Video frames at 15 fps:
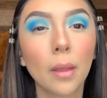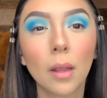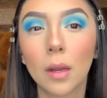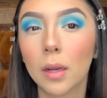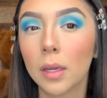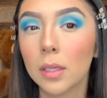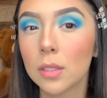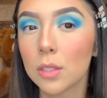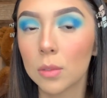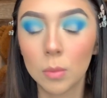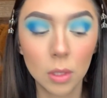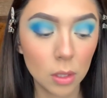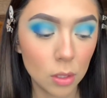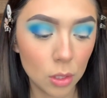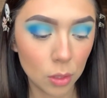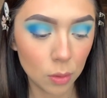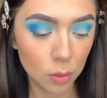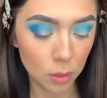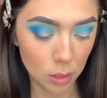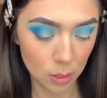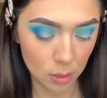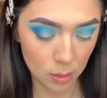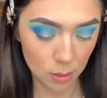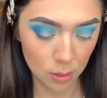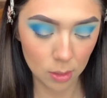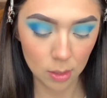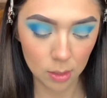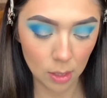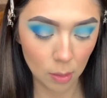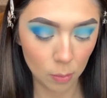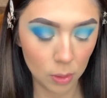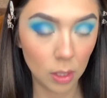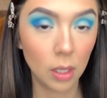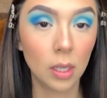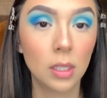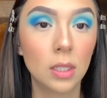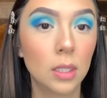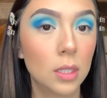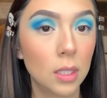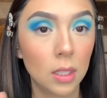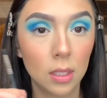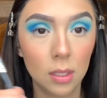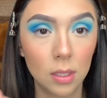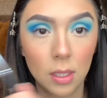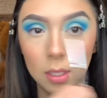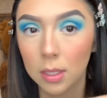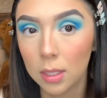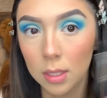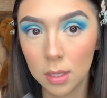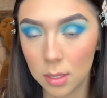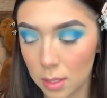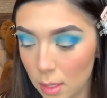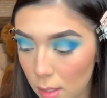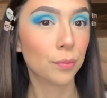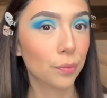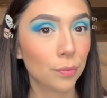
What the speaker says: Alright, so I'm gonna do just the same thing I did to this eye to this eye.